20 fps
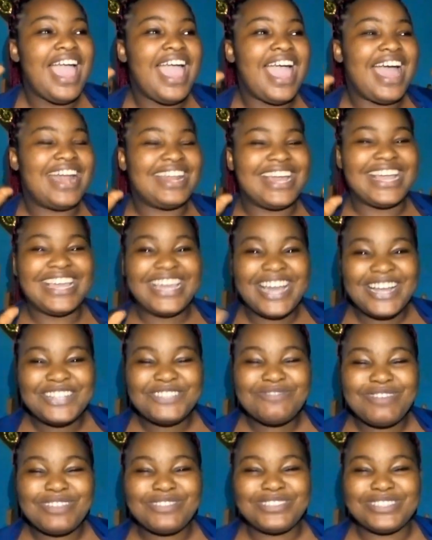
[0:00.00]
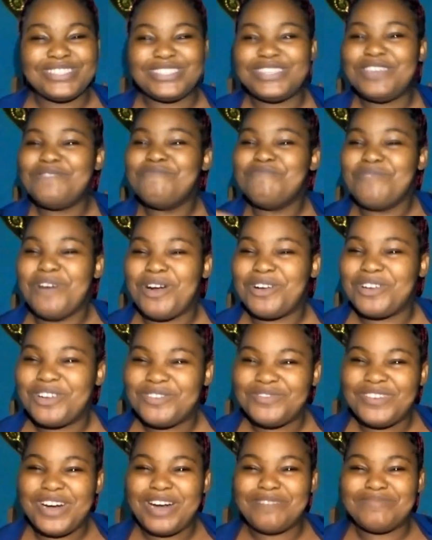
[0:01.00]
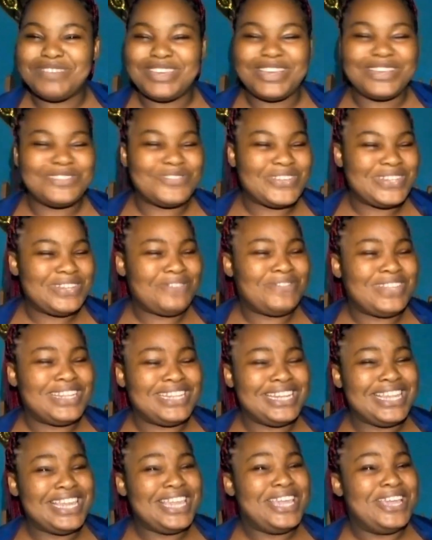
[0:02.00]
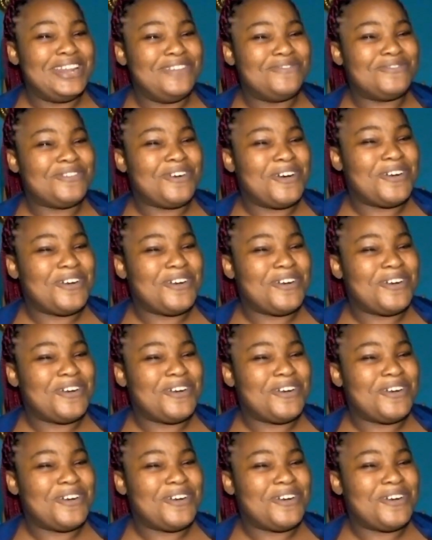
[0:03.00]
And I can't wait to see more of her because we're definitely in for